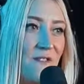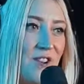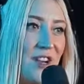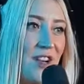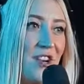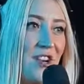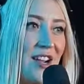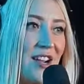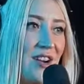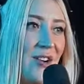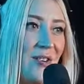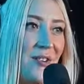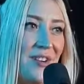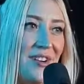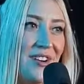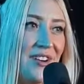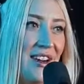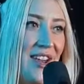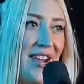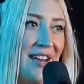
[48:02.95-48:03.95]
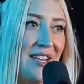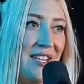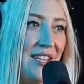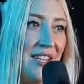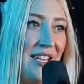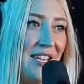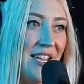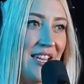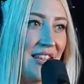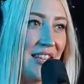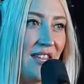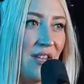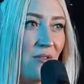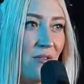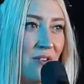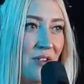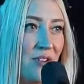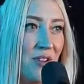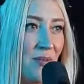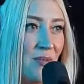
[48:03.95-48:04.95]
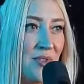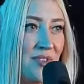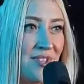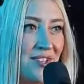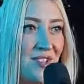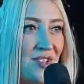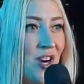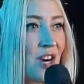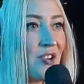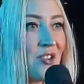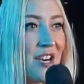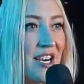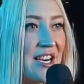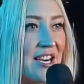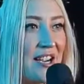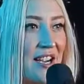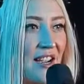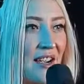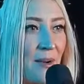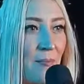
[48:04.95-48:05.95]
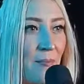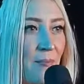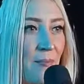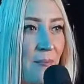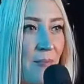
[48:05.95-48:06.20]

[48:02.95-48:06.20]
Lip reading: figured out anything, I think, when it comes to songwriting.